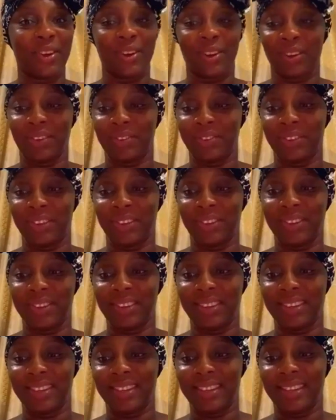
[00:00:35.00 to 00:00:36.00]
of you.
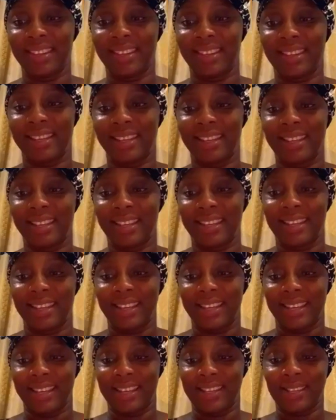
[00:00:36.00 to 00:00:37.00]

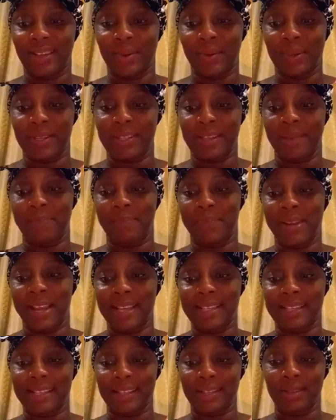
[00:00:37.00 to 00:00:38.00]
It's always a
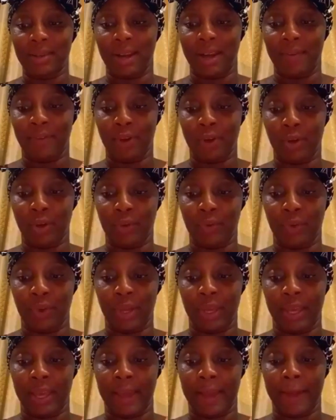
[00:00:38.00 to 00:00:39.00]
blessing to have all of
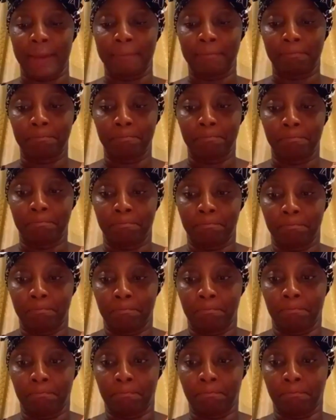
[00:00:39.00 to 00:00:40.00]
you here.
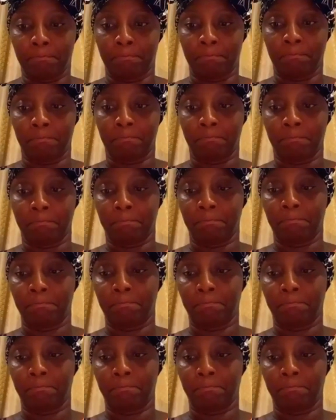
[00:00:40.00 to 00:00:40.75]
Mm.